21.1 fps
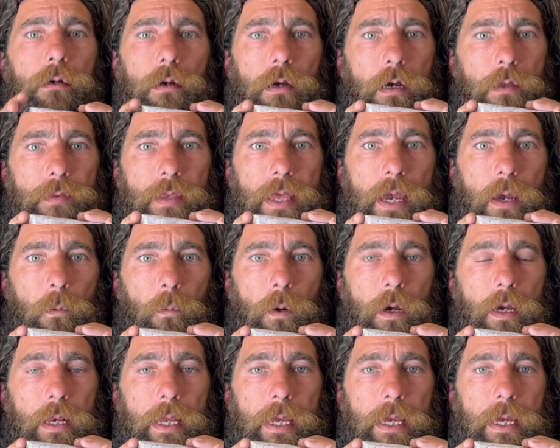on that
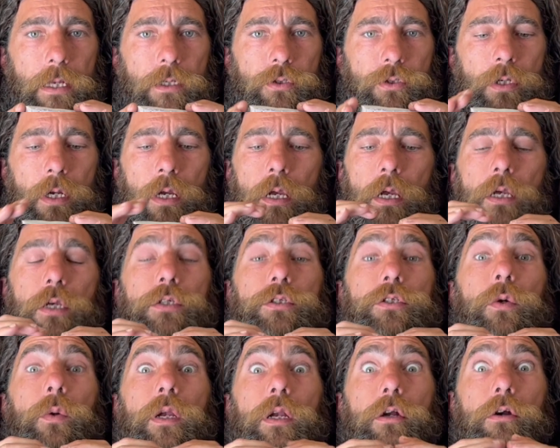one edge,
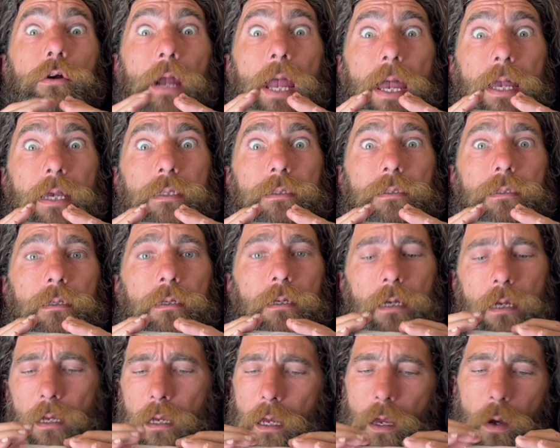so it cracks.
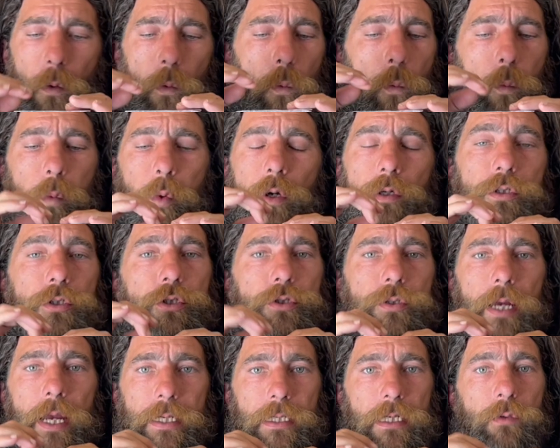We're just
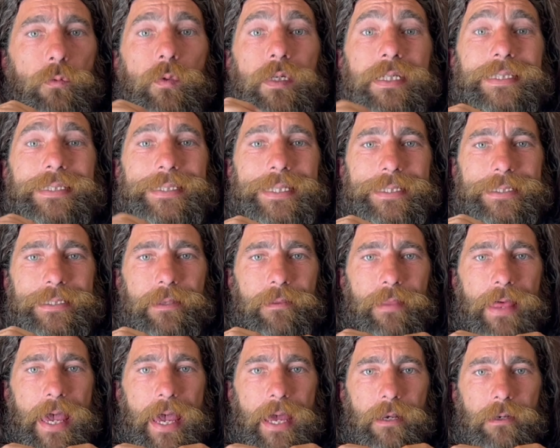trying to resist
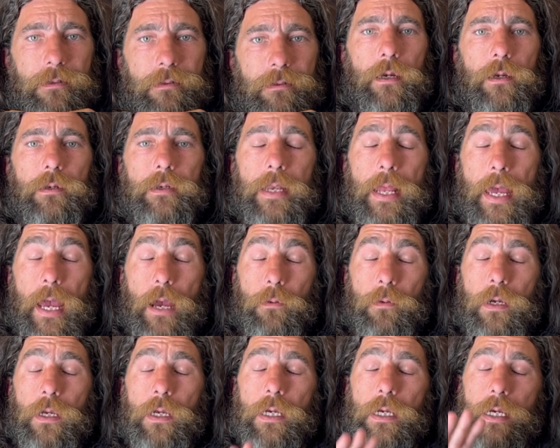that. Now,
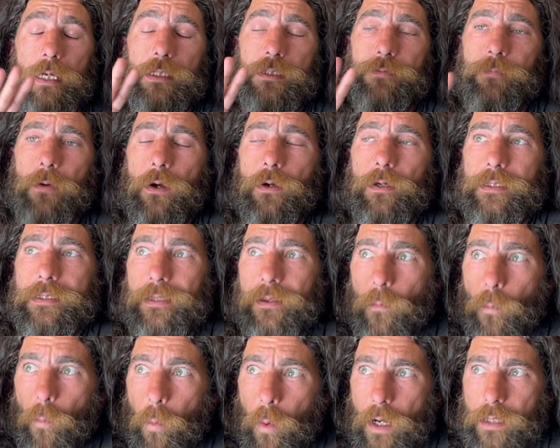as far as
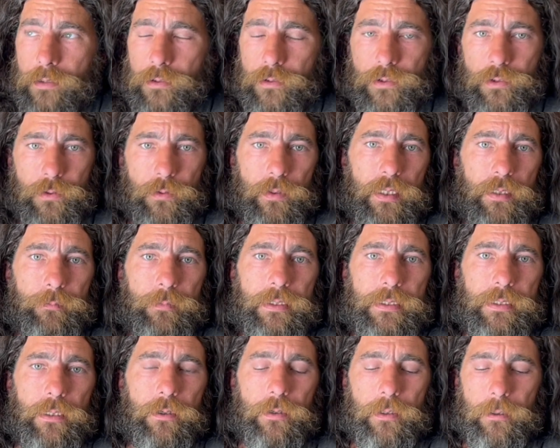what screen
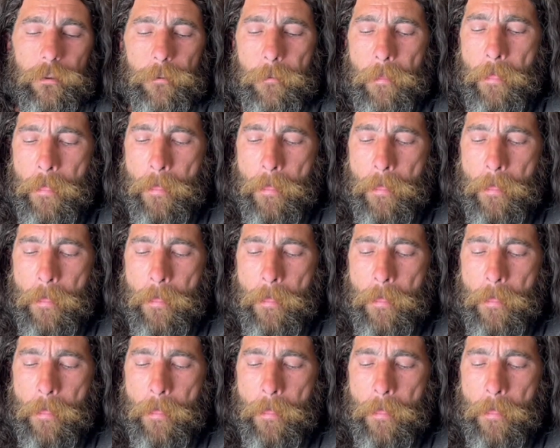material,